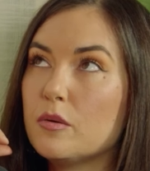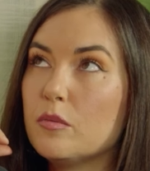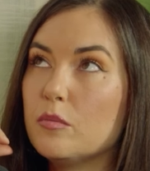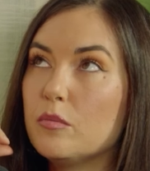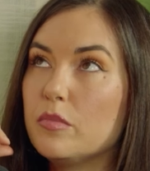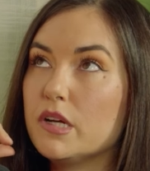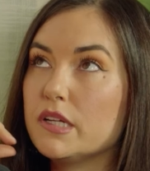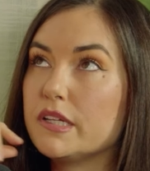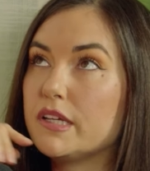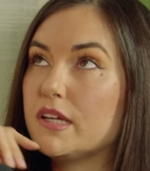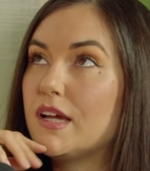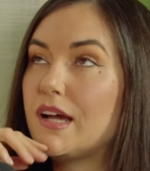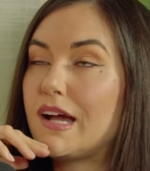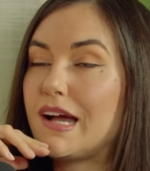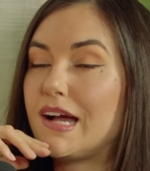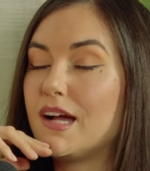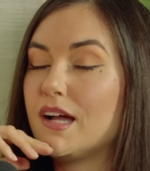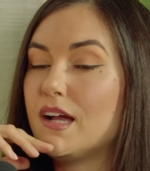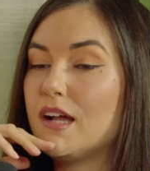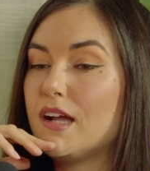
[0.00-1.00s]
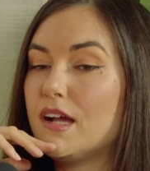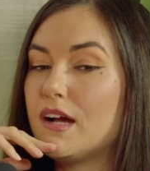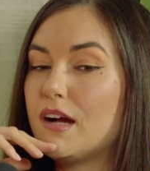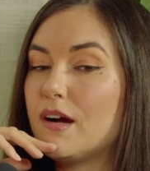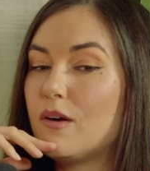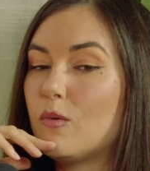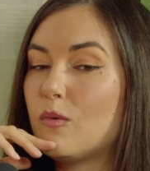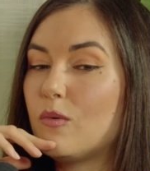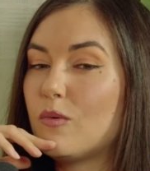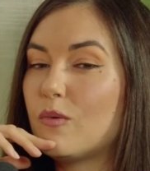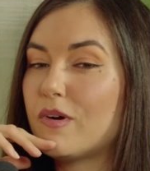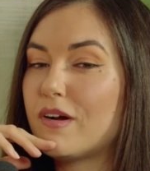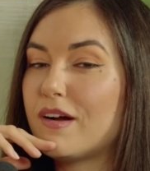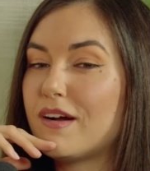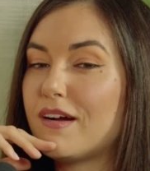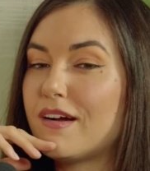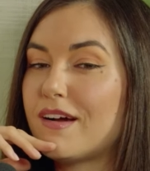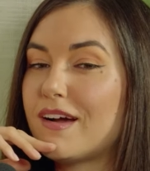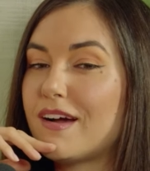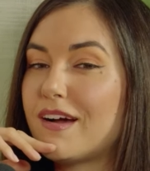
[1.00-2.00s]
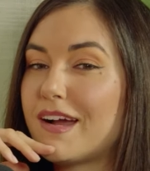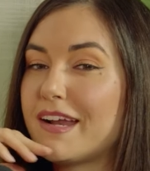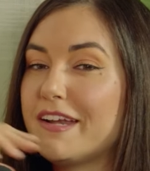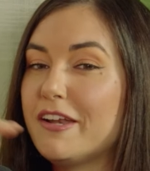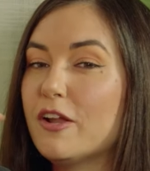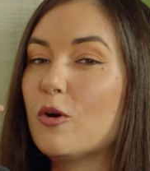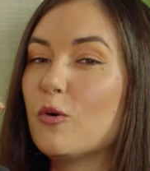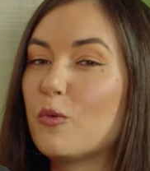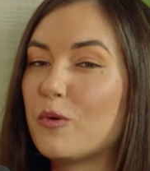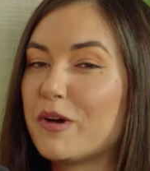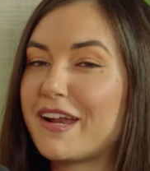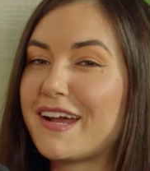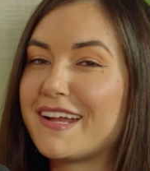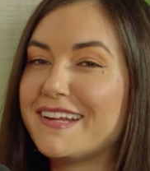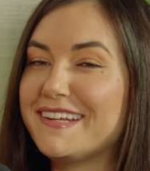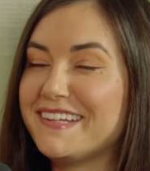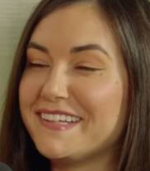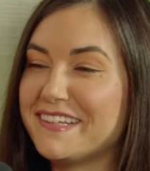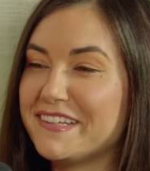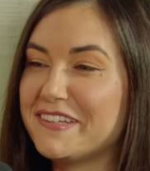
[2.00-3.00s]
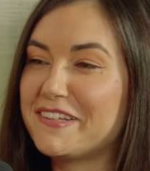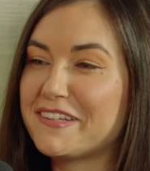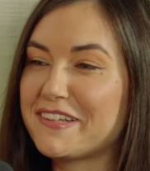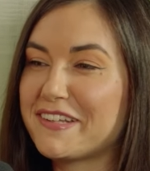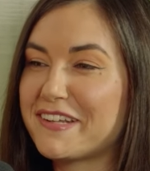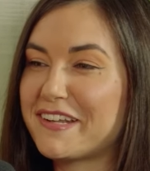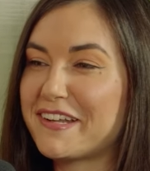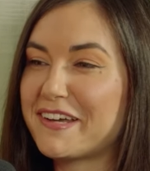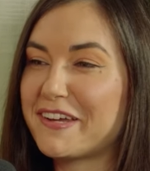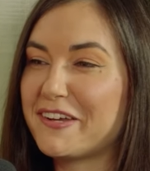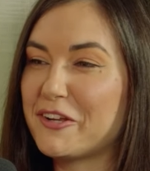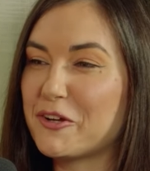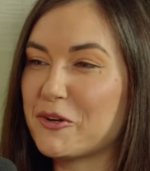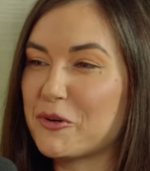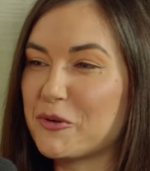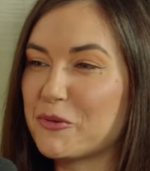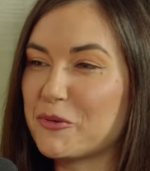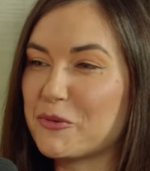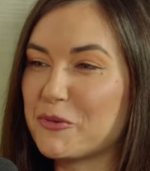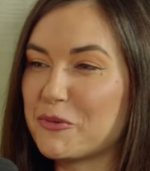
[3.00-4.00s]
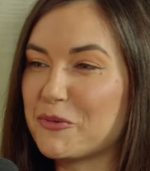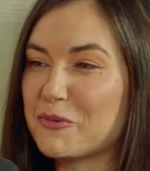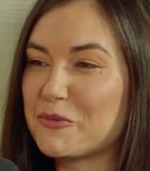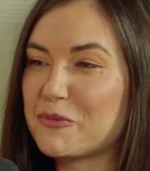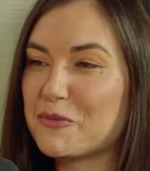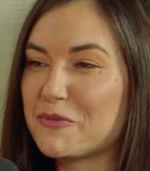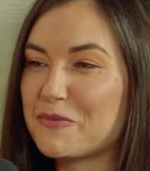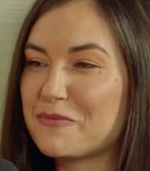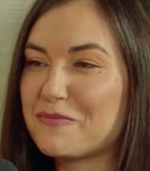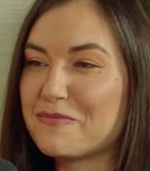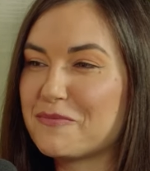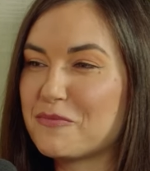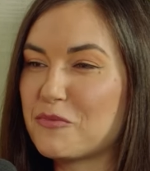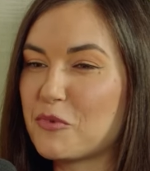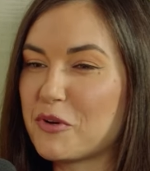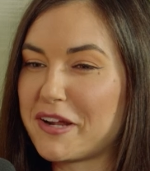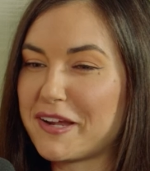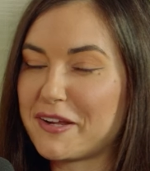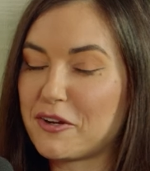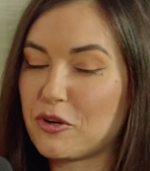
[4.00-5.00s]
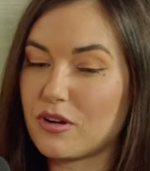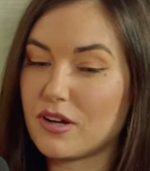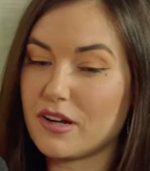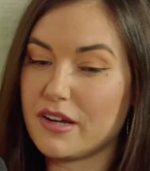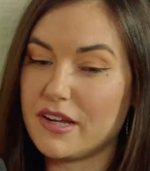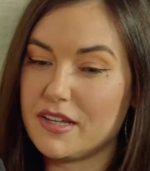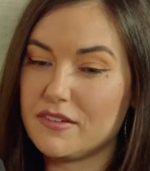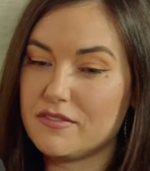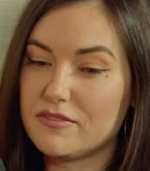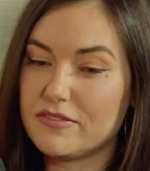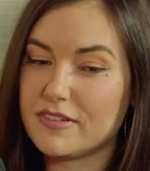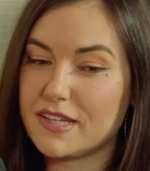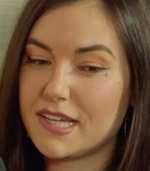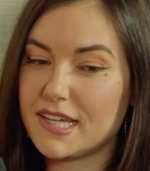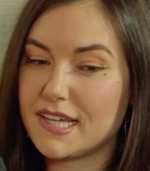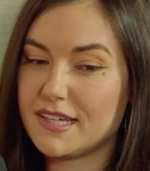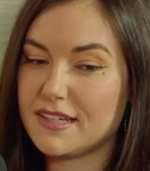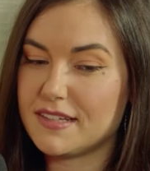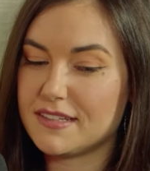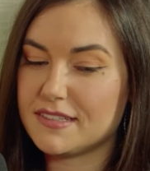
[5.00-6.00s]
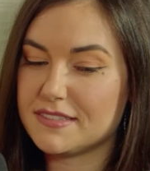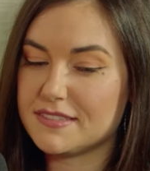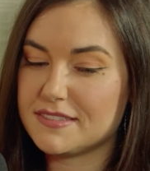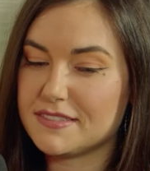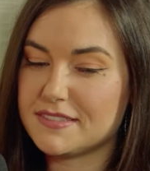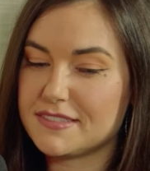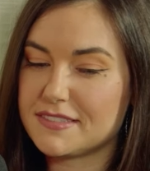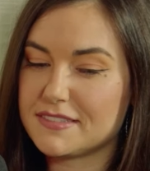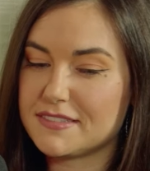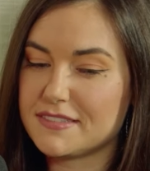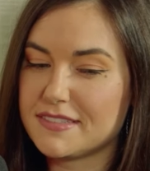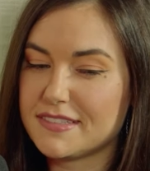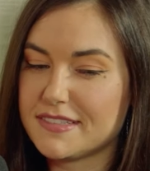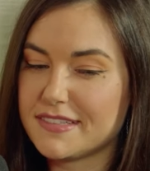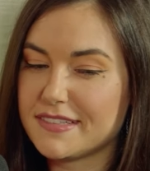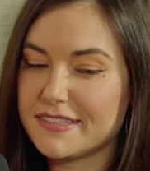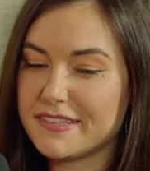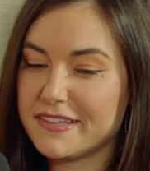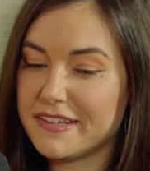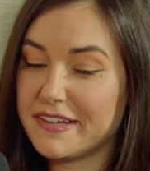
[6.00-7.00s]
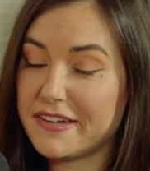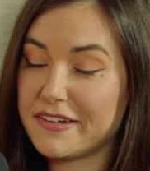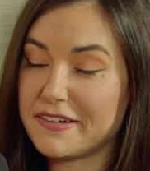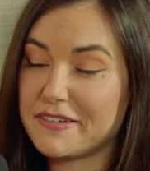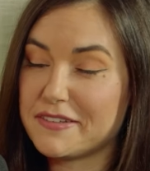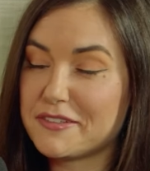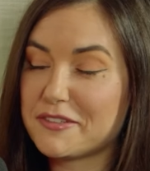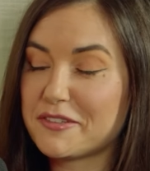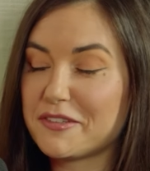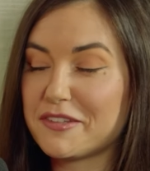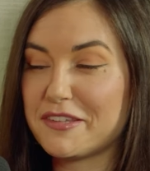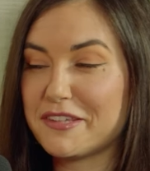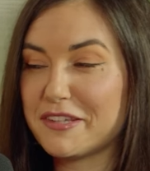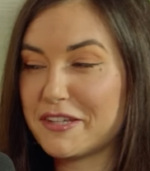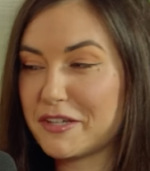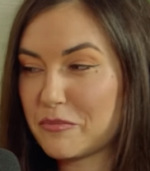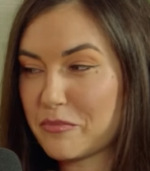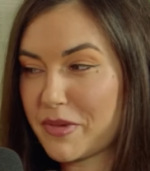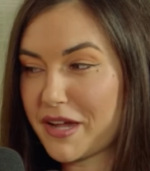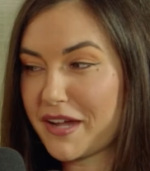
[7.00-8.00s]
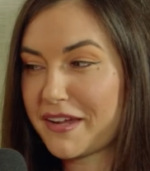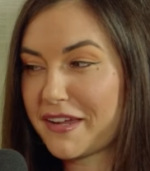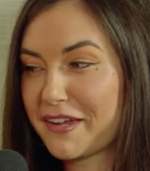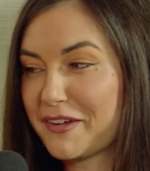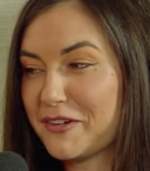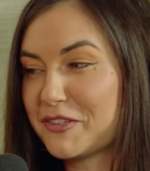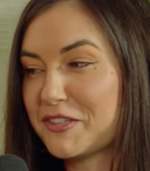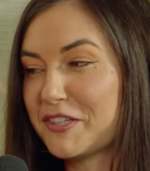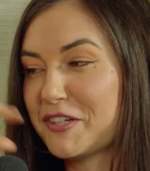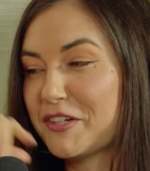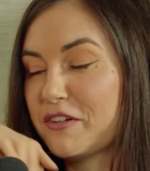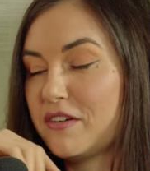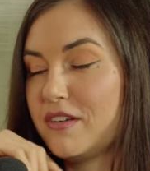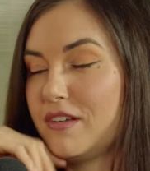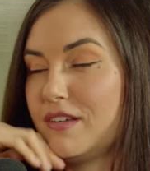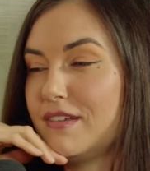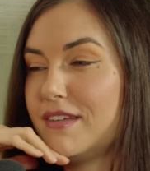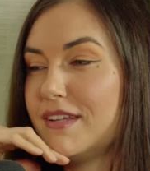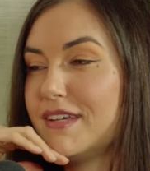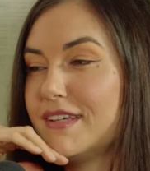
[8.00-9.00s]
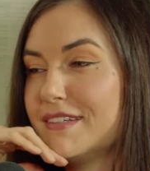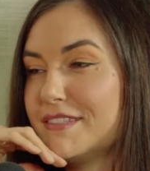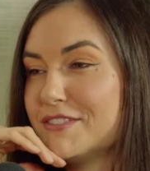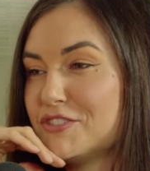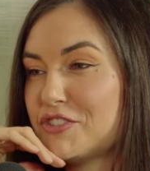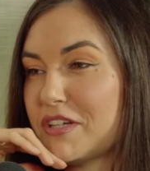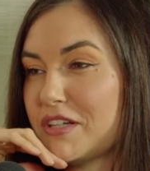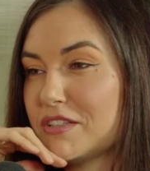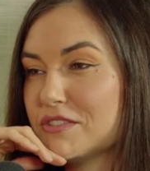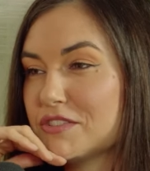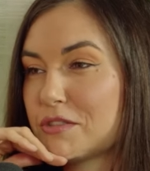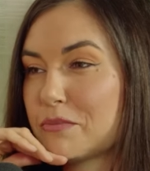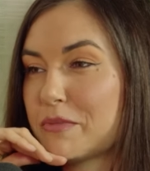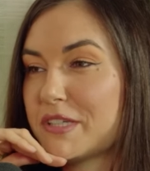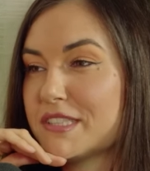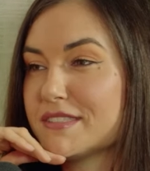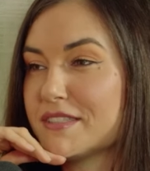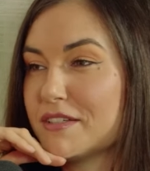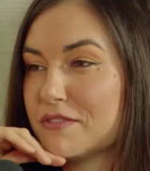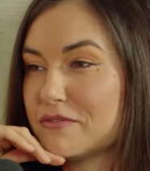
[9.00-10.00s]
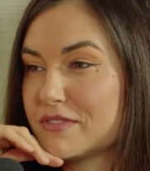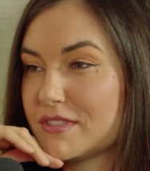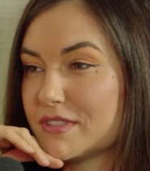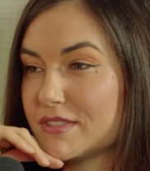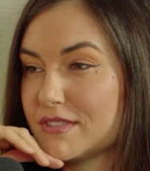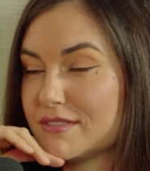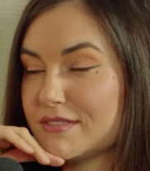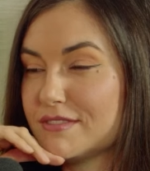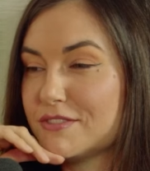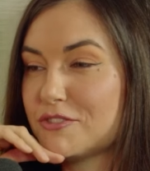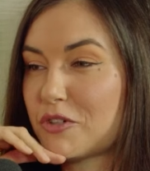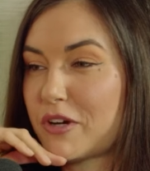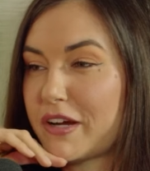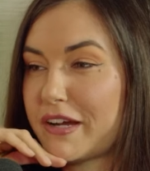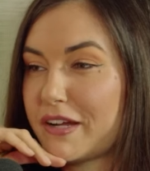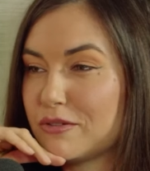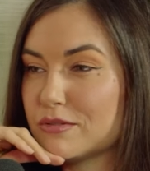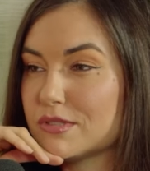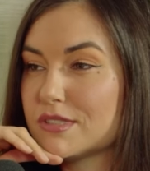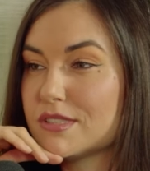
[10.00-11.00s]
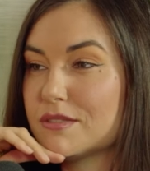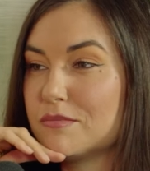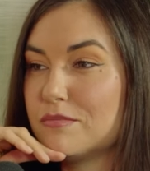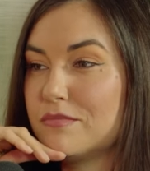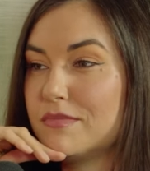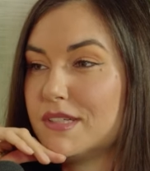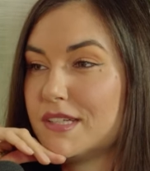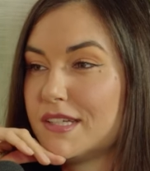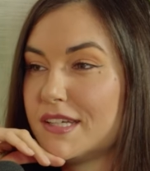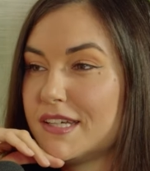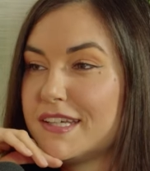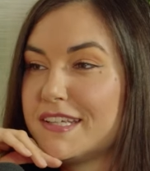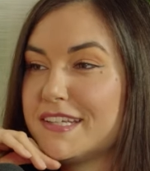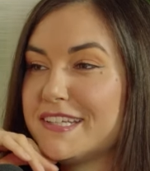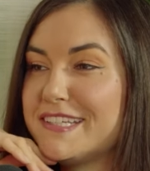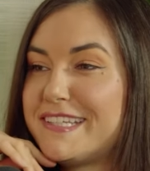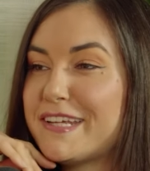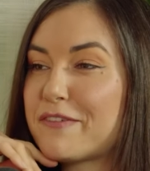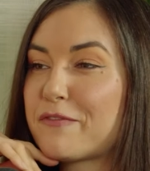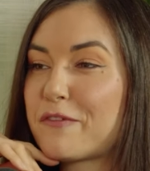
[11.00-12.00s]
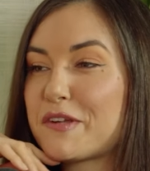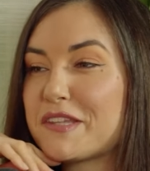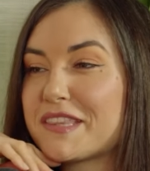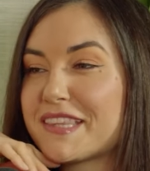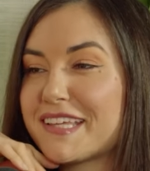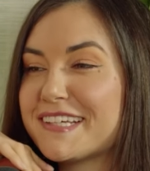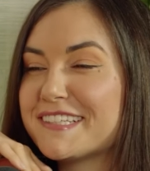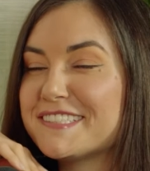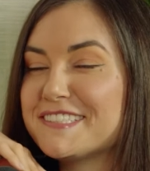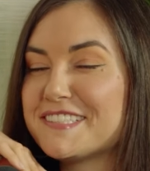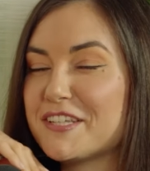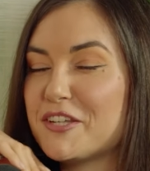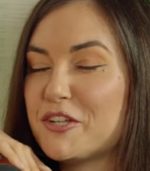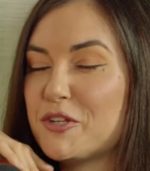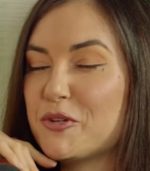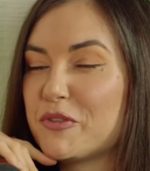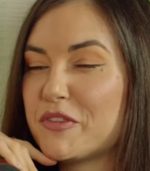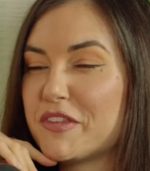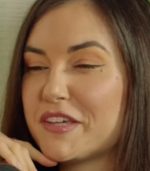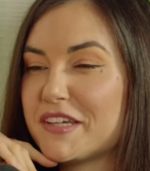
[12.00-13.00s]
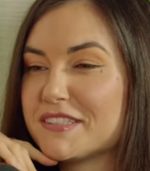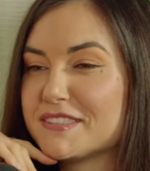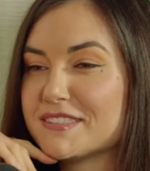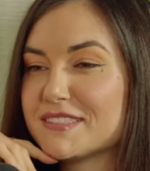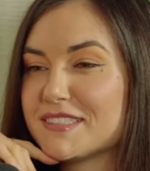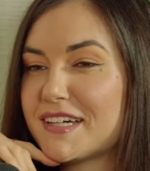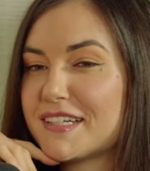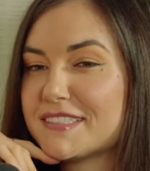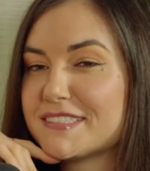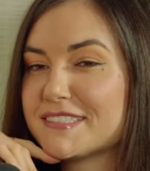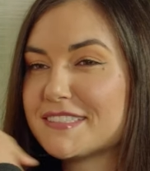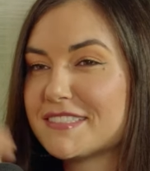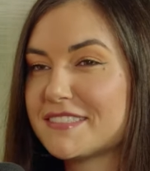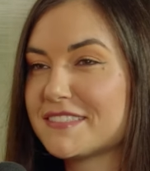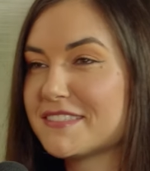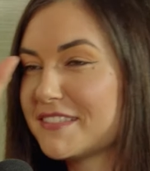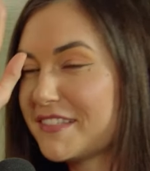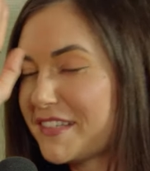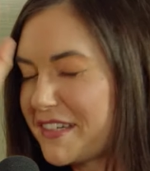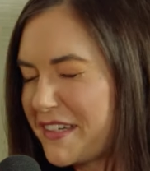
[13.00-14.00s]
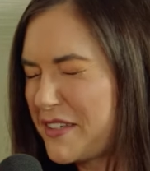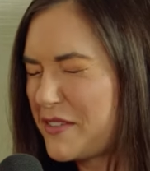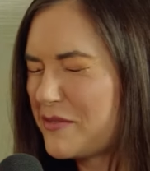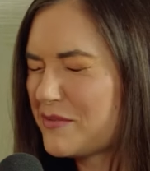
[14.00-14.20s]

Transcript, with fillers: but I I know what I need and I know what I crave and yeah, getting back out there and, and challenging myself to try out some different things and new things. That's like